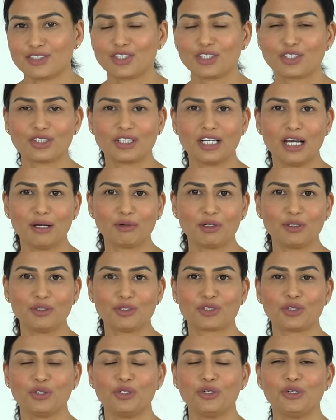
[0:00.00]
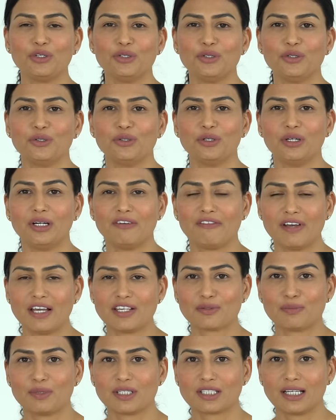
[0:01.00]
So today I'm going to show you a
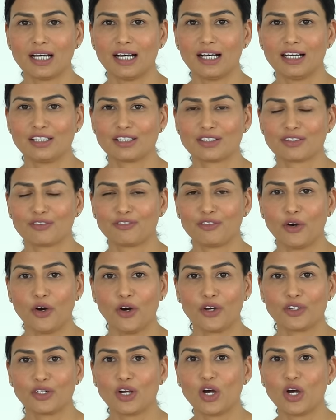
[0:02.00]
face massage for